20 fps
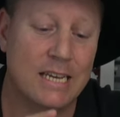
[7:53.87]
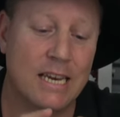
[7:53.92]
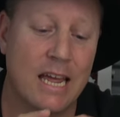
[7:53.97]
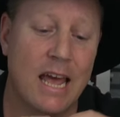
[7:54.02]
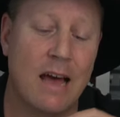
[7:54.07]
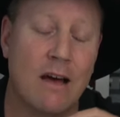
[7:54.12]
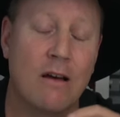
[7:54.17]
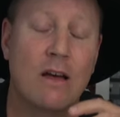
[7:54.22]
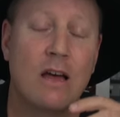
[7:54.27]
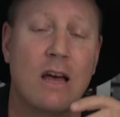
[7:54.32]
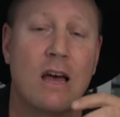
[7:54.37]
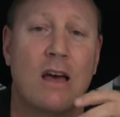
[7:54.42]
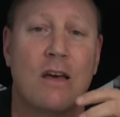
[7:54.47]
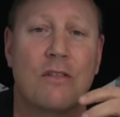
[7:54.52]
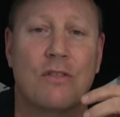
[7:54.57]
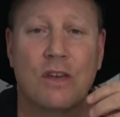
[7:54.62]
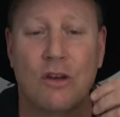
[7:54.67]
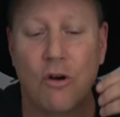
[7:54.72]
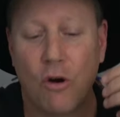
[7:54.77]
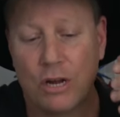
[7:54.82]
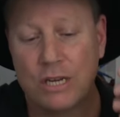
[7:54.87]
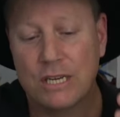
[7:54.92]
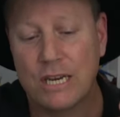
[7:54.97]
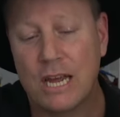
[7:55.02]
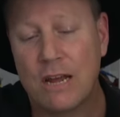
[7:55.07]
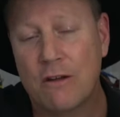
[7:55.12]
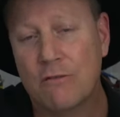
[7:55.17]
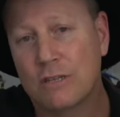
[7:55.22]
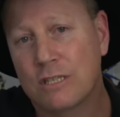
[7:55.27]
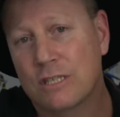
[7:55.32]
Now, the
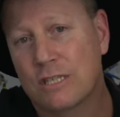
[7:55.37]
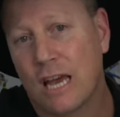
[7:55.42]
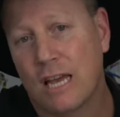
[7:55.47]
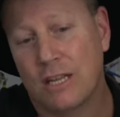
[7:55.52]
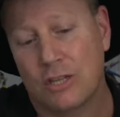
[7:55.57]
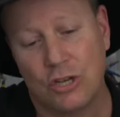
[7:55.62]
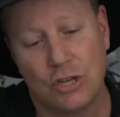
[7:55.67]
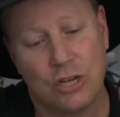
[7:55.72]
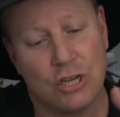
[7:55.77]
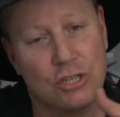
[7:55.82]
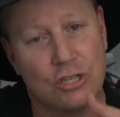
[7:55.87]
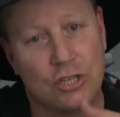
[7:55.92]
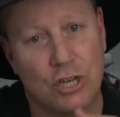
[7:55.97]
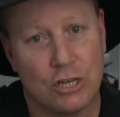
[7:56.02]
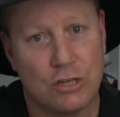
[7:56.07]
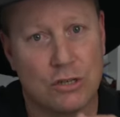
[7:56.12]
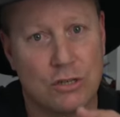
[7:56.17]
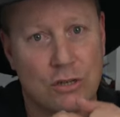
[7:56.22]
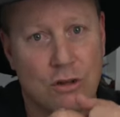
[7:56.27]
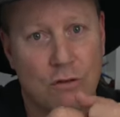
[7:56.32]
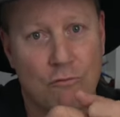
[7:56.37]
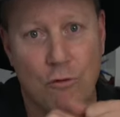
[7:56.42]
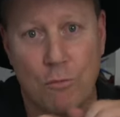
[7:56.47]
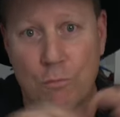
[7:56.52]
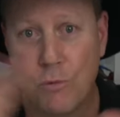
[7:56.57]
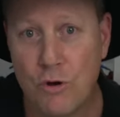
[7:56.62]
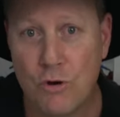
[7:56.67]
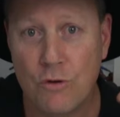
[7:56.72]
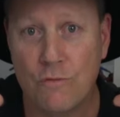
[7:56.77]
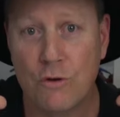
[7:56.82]
idea is that you can just
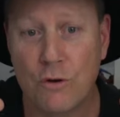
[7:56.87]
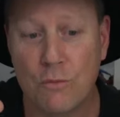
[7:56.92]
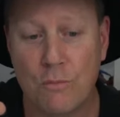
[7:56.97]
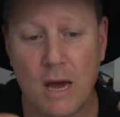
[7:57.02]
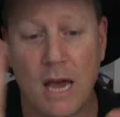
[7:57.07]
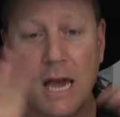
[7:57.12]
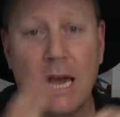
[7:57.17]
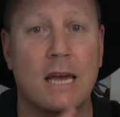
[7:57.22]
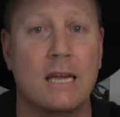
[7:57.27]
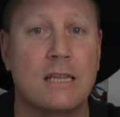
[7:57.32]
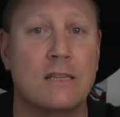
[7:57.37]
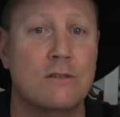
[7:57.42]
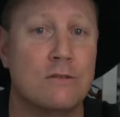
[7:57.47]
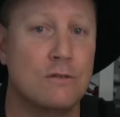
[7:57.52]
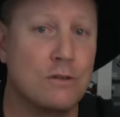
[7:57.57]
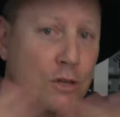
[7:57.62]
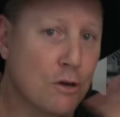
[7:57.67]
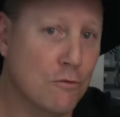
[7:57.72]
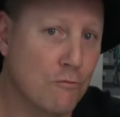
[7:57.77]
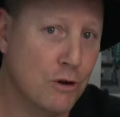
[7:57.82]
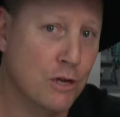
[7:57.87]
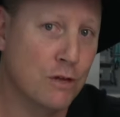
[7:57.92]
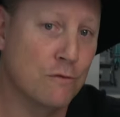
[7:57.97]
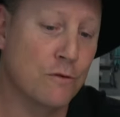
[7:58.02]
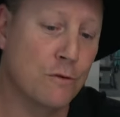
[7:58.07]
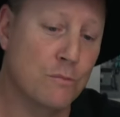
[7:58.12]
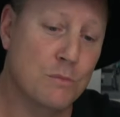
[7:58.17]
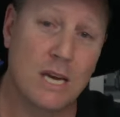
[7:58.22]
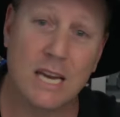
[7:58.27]
remove them and you're rid of them,